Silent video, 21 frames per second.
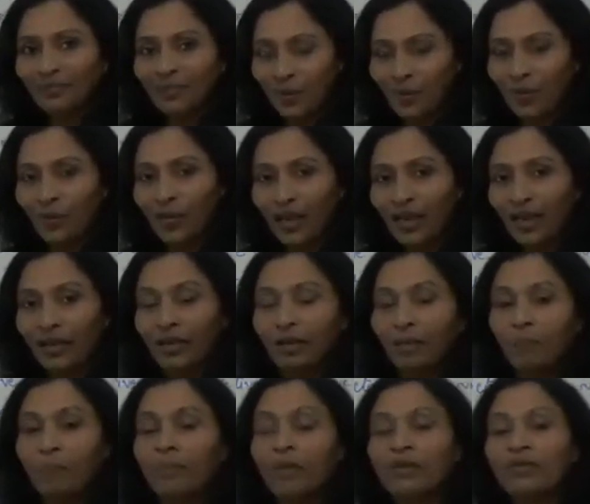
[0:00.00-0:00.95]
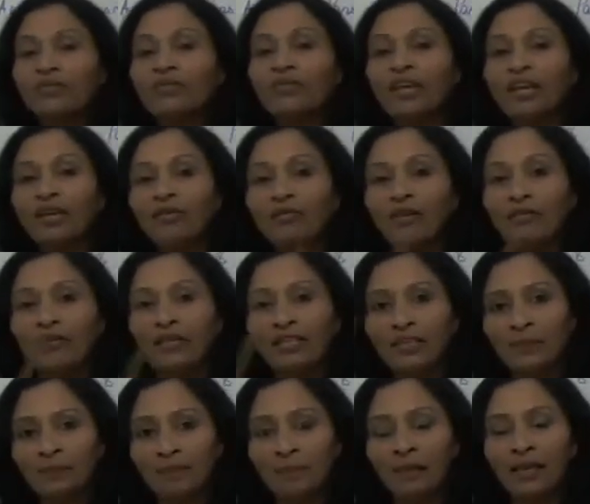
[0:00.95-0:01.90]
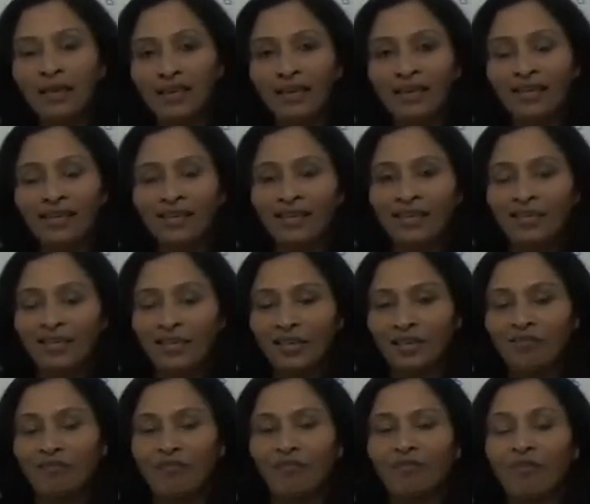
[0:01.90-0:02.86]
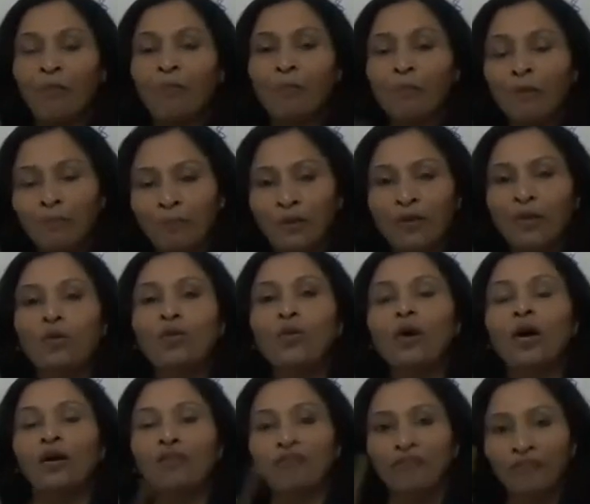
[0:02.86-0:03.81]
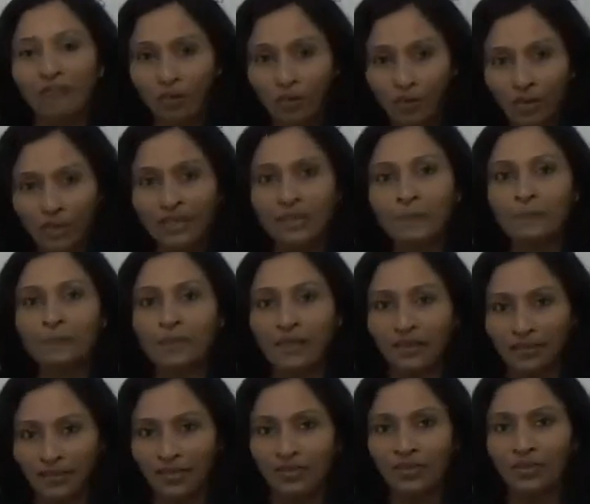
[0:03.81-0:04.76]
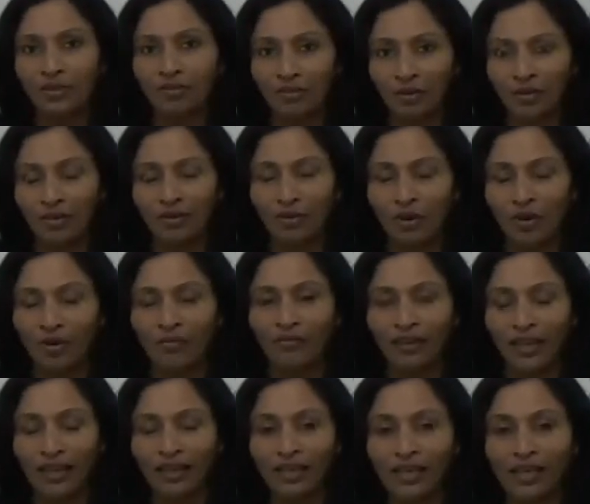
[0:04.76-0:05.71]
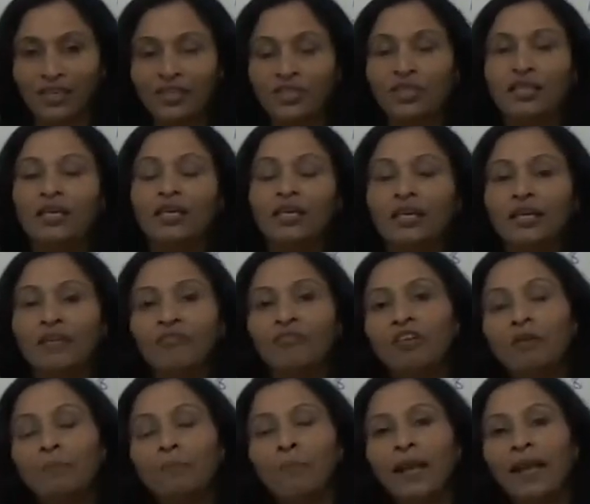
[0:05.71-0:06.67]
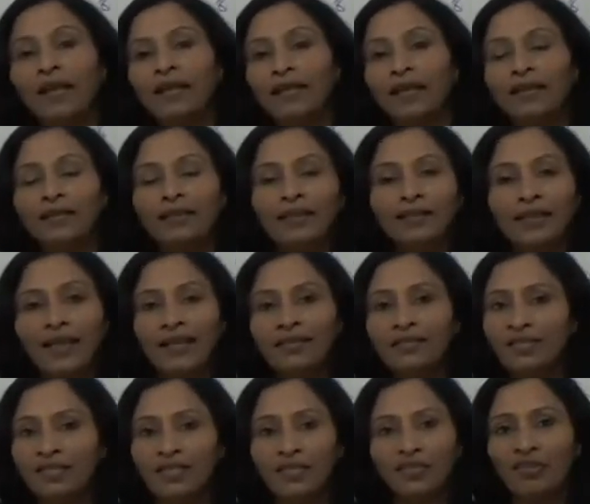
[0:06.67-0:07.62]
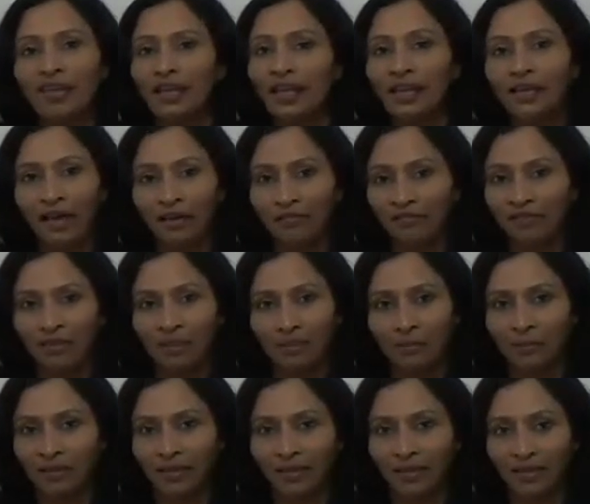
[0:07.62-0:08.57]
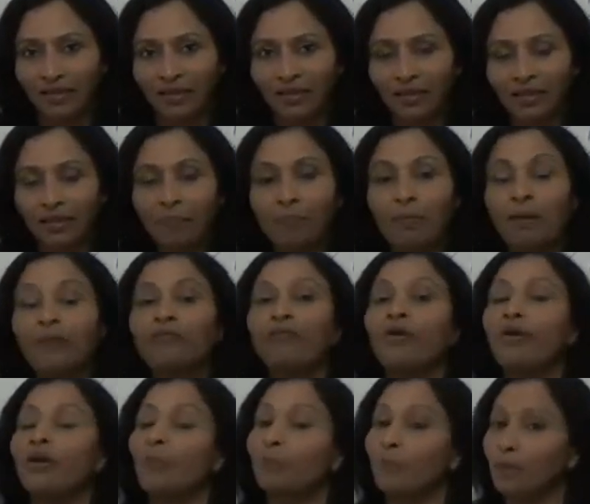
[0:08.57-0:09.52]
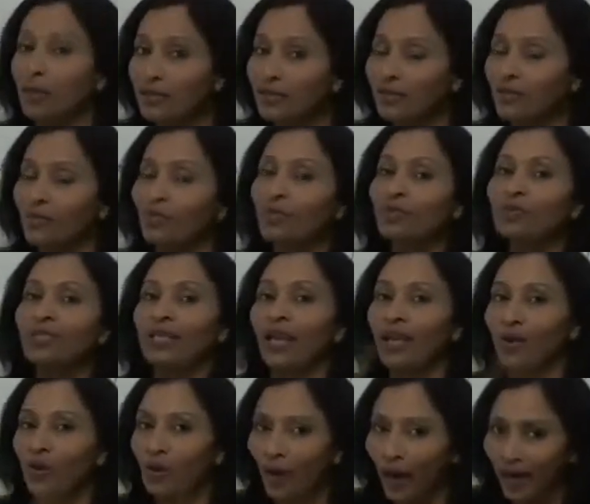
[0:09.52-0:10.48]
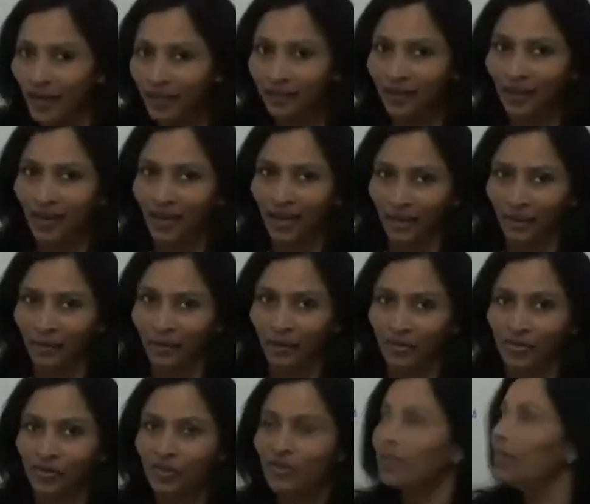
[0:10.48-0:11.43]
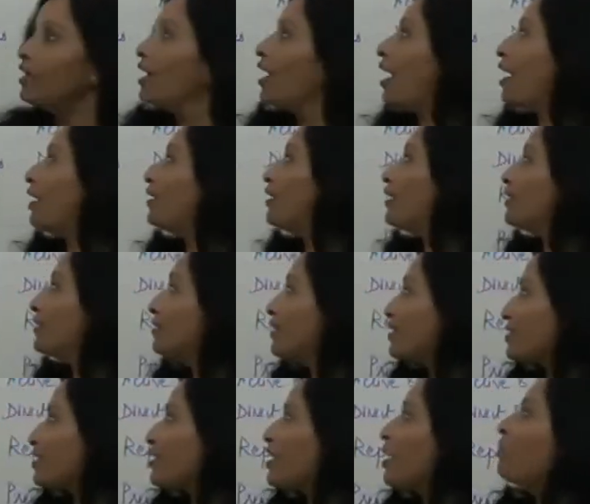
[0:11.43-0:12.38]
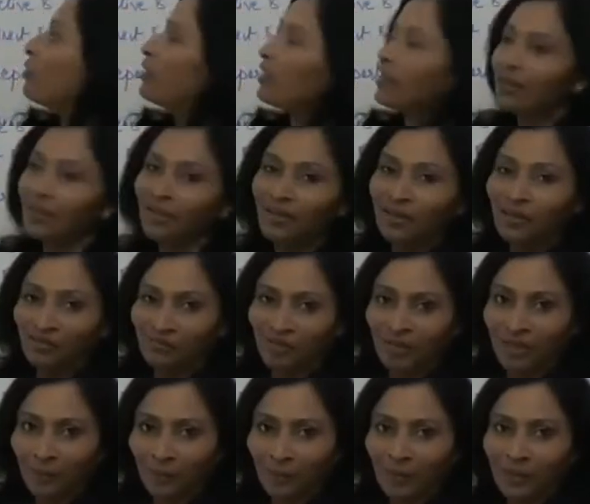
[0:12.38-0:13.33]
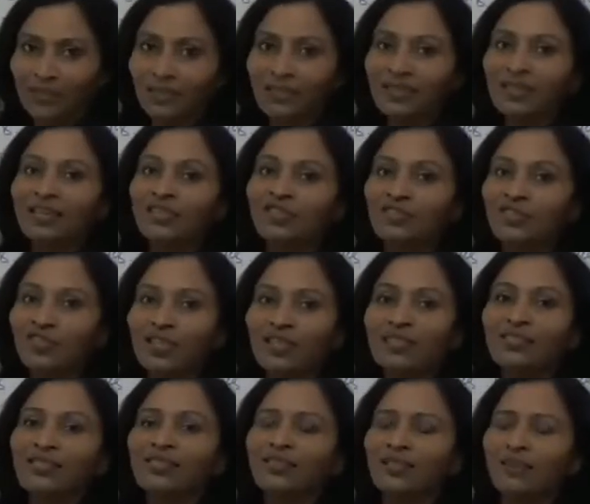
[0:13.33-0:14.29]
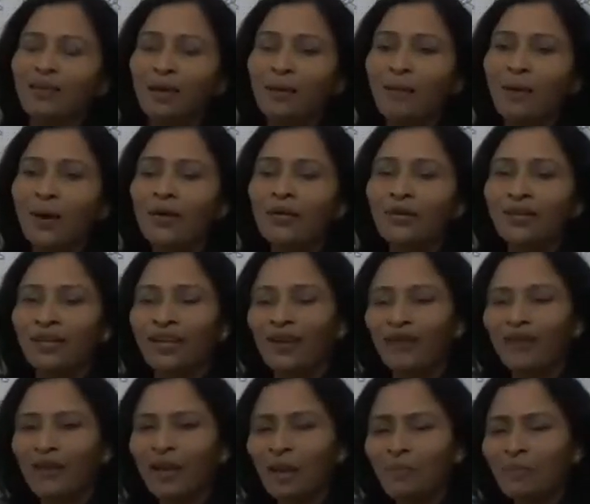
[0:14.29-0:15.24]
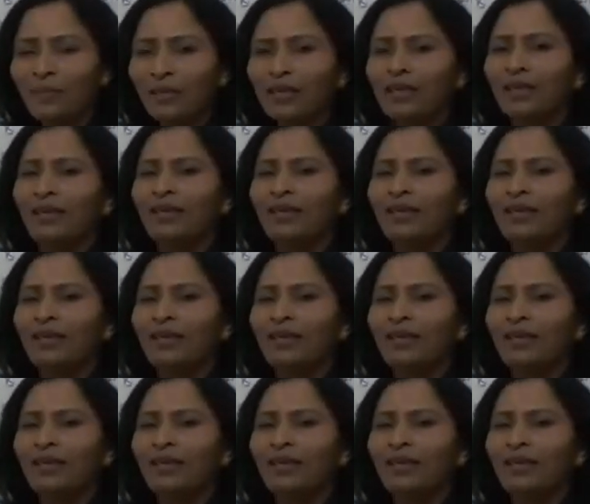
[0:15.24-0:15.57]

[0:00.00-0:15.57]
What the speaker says: Okay, because whenever we speak, for people who are fluent speakers of English, we blend in the tenses very comfortably. But for a person who's acquired the language and at this level, where the person has just about developed